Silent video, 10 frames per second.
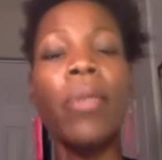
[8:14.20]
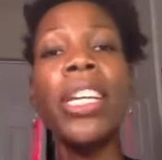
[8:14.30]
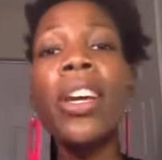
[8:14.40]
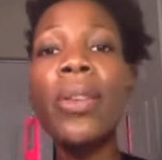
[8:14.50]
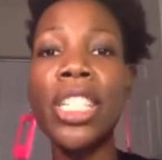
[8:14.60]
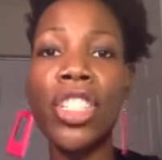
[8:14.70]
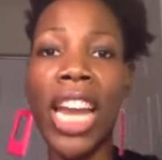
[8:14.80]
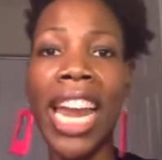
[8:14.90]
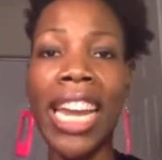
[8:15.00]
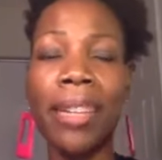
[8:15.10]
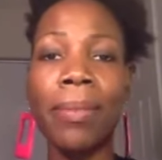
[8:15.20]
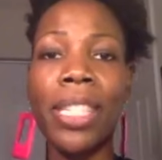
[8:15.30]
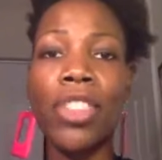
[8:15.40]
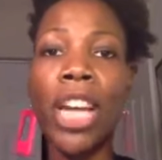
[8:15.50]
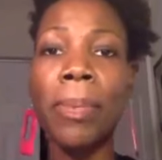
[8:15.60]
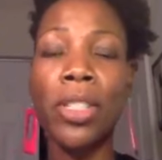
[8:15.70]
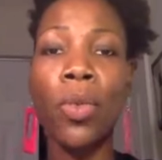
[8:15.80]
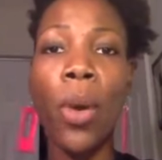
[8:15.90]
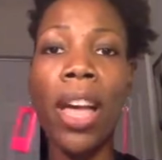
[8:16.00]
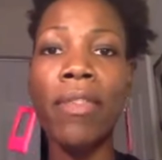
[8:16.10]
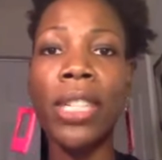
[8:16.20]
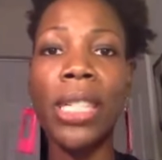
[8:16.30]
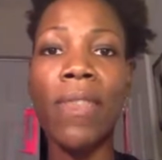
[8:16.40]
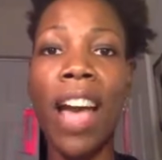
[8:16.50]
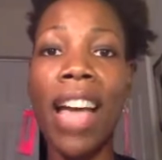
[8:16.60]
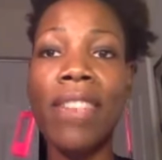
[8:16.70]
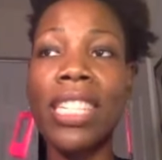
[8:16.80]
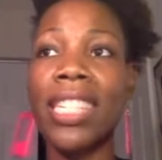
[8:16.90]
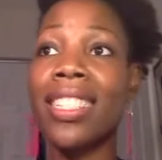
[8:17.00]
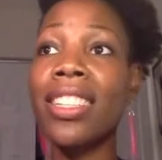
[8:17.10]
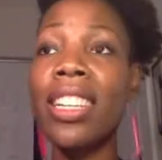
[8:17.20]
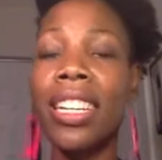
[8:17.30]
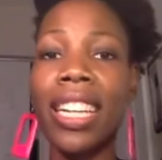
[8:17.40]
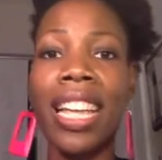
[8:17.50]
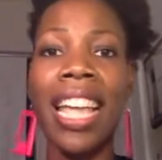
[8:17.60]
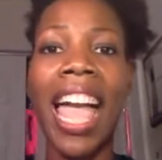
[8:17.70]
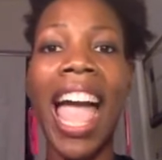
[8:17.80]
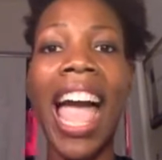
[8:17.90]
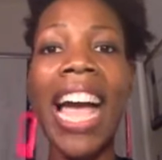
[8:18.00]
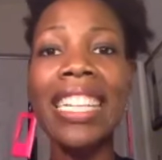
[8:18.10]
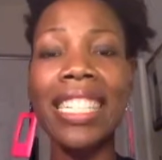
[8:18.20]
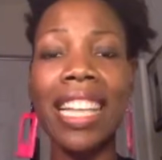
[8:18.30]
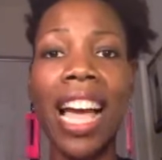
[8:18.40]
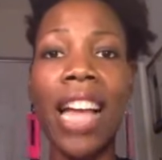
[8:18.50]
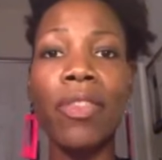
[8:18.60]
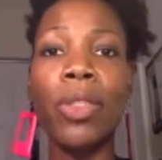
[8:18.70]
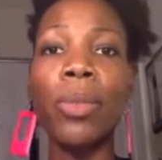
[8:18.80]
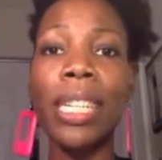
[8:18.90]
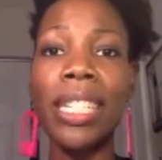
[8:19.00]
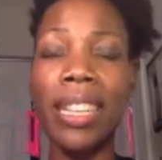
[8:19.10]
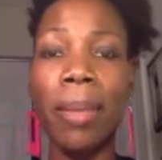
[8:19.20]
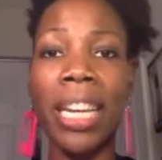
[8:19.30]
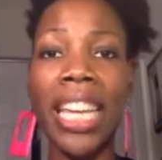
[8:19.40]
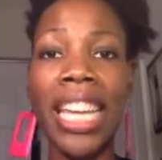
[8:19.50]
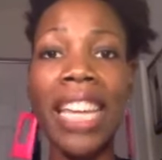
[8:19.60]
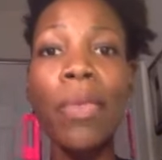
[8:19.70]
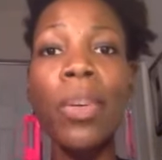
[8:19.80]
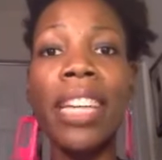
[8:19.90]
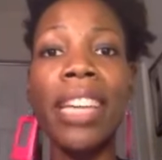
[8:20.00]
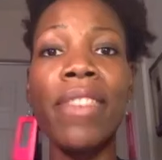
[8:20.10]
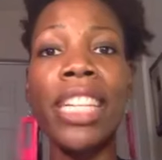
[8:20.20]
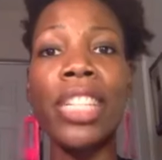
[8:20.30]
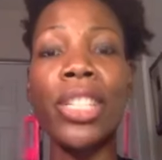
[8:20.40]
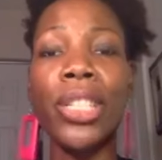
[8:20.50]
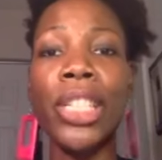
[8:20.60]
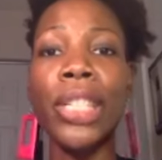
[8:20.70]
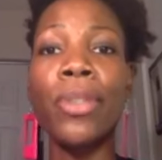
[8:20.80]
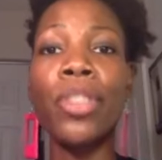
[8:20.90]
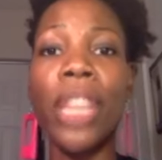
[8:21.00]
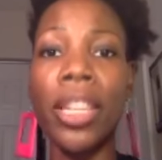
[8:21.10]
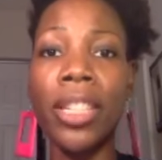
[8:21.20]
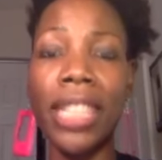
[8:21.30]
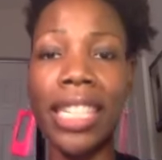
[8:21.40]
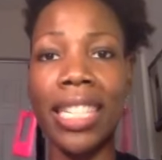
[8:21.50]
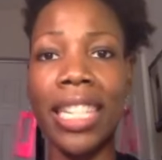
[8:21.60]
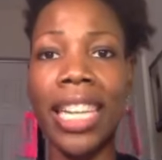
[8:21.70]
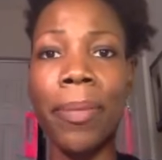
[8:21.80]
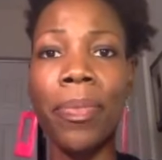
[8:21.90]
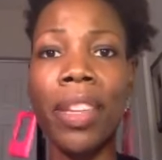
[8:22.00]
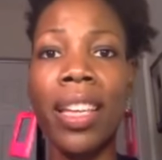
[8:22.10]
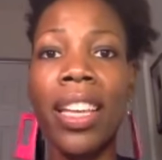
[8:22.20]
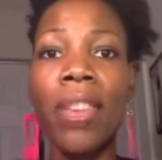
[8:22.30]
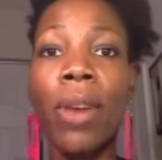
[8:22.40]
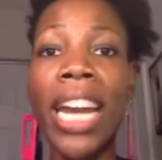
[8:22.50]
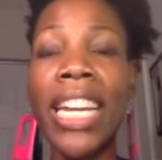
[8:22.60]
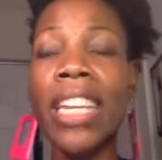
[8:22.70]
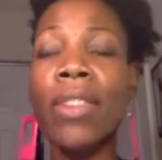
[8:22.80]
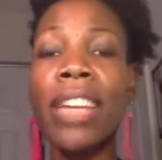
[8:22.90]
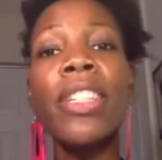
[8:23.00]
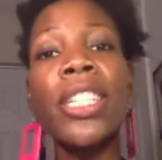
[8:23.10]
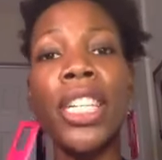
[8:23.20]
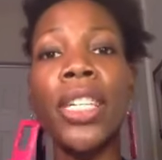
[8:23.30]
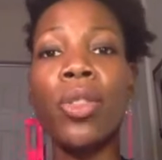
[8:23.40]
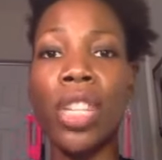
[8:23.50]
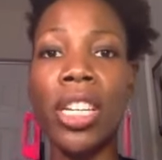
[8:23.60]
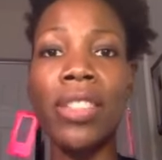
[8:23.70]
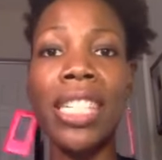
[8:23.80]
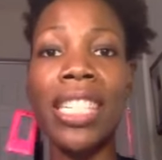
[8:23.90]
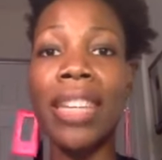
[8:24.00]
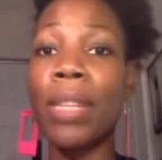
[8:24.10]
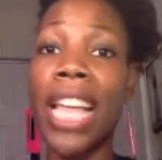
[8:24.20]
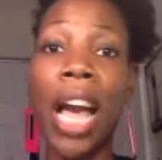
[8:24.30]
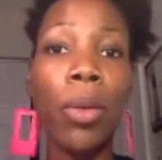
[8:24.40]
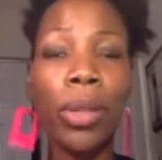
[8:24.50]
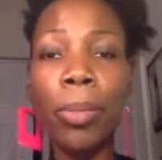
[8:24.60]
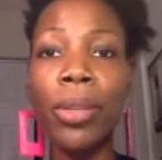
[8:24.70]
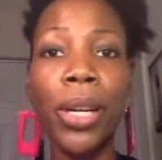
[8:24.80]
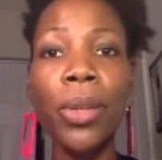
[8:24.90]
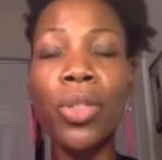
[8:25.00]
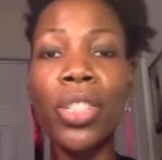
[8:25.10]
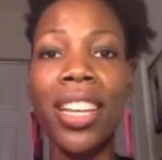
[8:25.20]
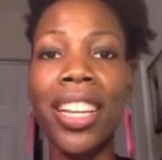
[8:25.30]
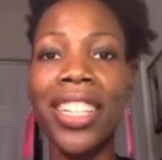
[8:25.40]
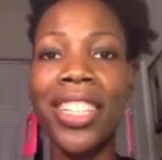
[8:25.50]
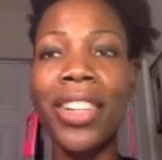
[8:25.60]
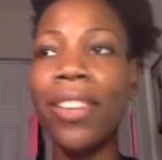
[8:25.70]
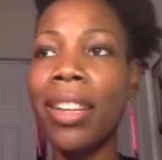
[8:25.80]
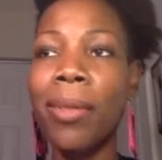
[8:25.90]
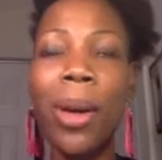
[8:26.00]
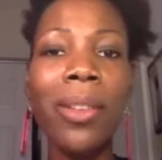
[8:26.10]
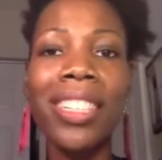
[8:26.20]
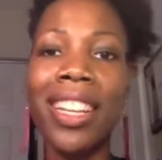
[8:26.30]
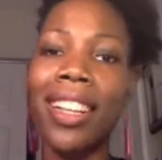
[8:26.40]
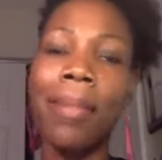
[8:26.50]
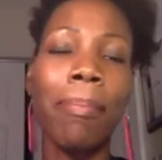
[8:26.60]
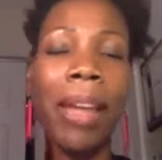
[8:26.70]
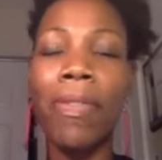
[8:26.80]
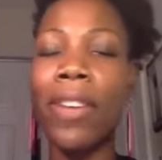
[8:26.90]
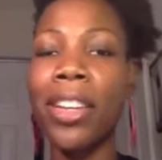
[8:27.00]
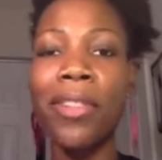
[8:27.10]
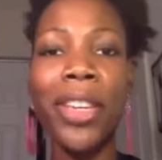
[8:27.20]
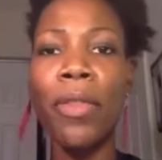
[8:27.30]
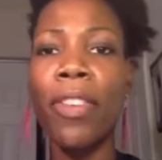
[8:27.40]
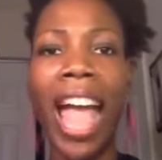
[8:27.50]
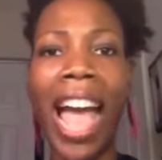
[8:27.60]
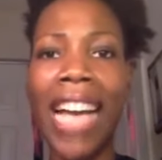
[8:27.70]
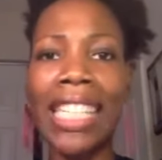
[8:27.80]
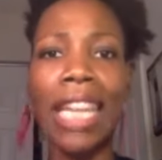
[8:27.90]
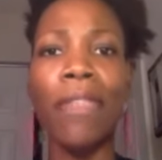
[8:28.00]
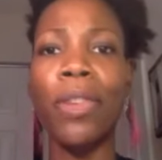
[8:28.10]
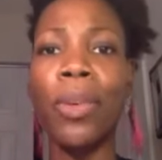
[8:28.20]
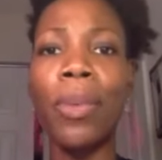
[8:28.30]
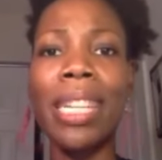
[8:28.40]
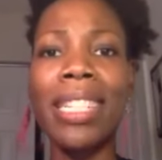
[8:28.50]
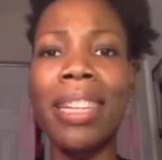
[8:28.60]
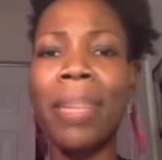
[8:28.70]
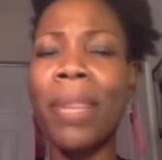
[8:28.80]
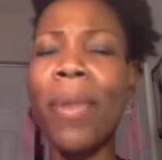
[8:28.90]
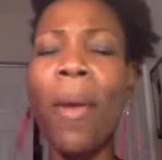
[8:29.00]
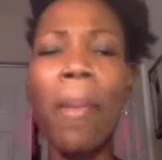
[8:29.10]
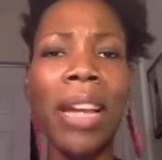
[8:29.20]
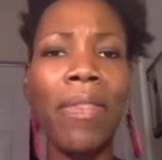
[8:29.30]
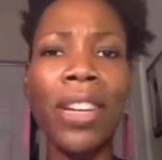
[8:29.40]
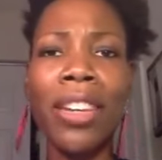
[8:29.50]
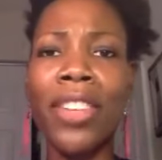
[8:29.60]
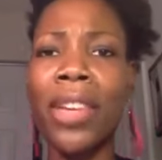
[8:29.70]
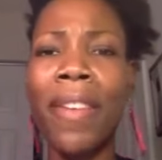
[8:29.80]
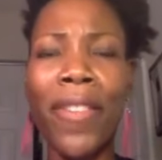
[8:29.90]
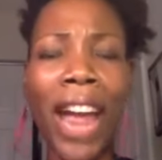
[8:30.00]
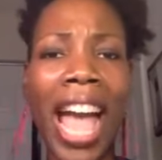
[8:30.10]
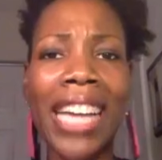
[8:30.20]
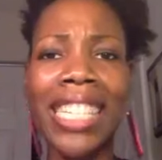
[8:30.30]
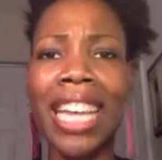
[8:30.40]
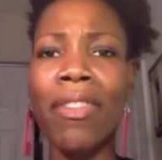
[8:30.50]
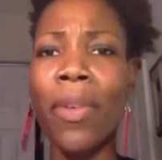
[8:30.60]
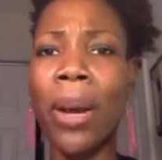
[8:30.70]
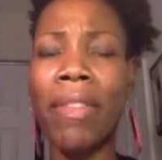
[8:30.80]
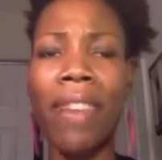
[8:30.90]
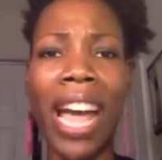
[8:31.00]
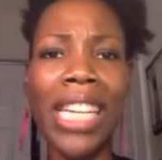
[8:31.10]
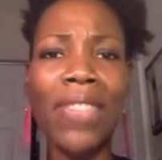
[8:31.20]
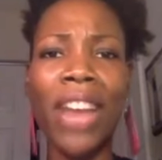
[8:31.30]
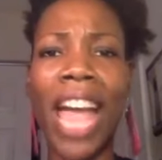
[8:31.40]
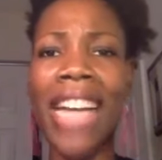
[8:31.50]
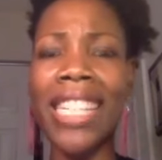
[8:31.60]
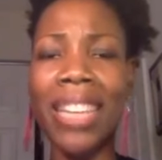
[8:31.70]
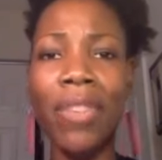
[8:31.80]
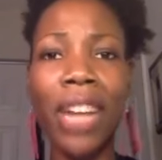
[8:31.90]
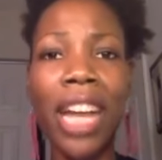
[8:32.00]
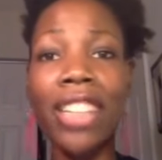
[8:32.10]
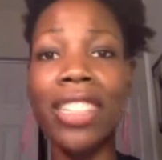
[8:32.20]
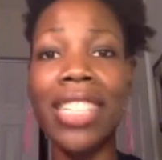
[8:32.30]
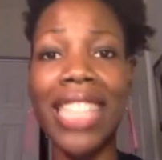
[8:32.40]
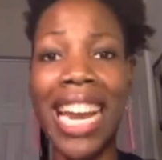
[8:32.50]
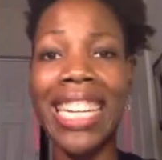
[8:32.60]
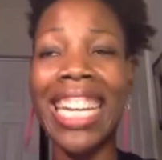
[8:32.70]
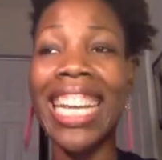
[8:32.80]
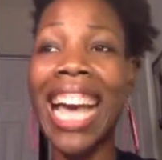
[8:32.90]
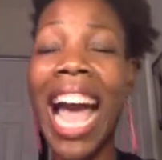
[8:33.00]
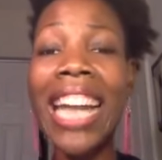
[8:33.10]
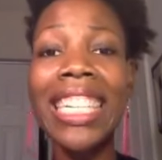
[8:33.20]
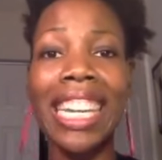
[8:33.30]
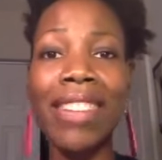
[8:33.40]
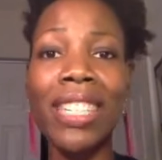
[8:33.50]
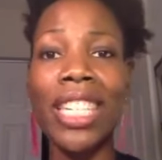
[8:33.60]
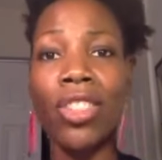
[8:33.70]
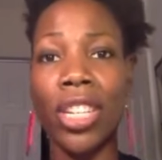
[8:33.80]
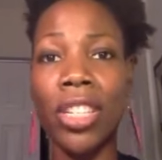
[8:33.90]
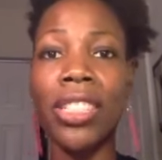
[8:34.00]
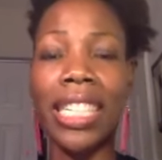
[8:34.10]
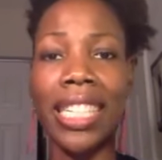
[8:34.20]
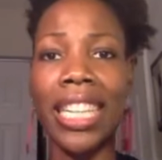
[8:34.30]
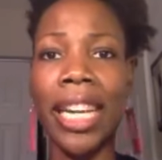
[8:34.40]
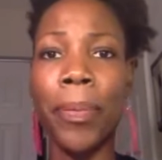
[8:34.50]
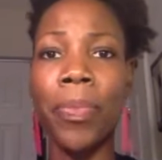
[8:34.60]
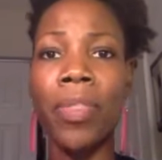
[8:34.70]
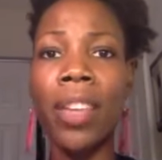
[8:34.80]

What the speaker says: We know in James chapter 1, verse 5, it says, look, ask God for wisdom and he will give it to you generously, right? He'll give it to you generously without reproach. You know, he won't make fun of you for asking for wisdom. He won't make fun of you for asking for advice, for asking for understanding. God gives it generously.